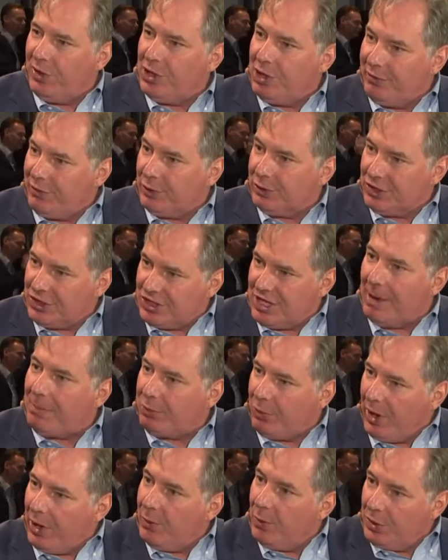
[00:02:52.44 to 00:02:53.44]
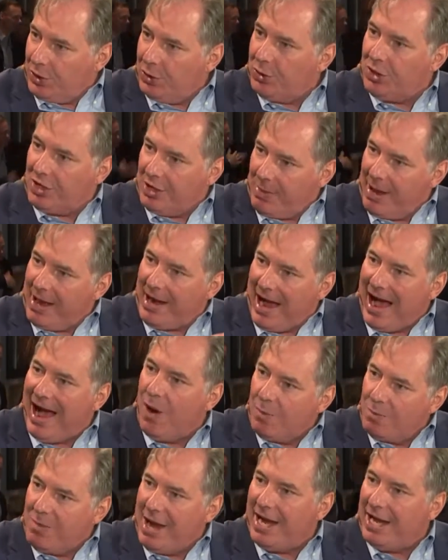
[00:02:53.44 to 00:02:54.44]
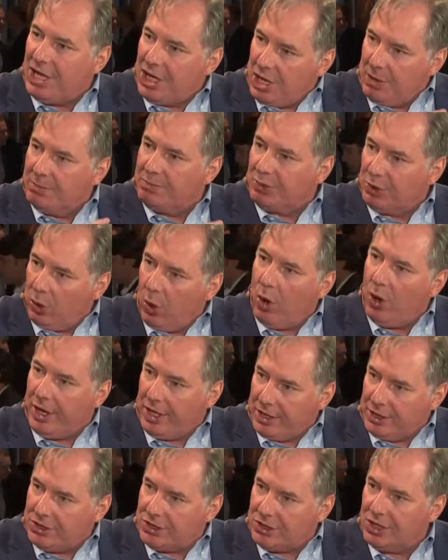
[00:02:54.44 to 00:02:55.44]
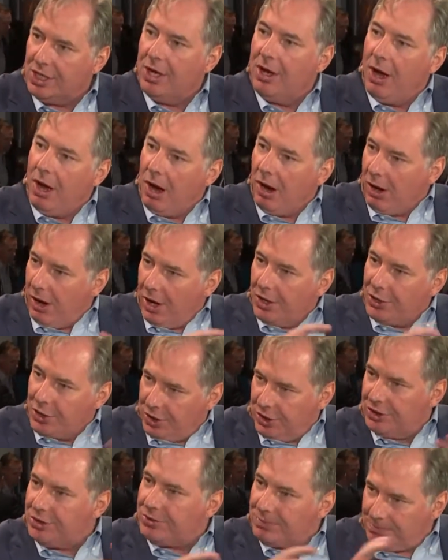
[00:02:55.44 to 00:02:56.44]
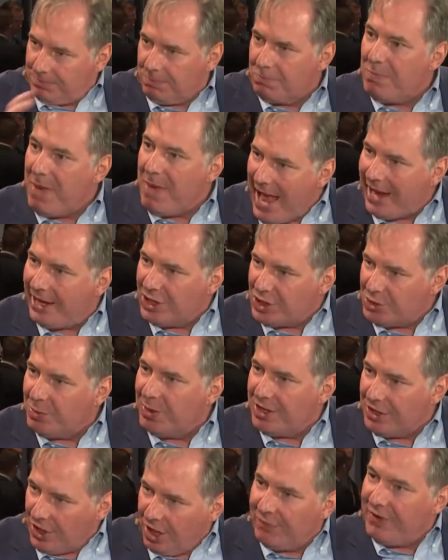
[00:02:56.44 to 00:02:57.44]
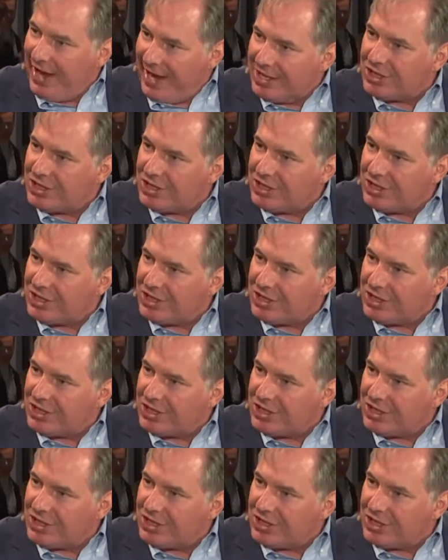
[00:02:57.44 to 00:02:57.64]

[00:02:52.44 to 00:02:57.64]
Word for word: very difficult to separate when you think about how many employees are under management of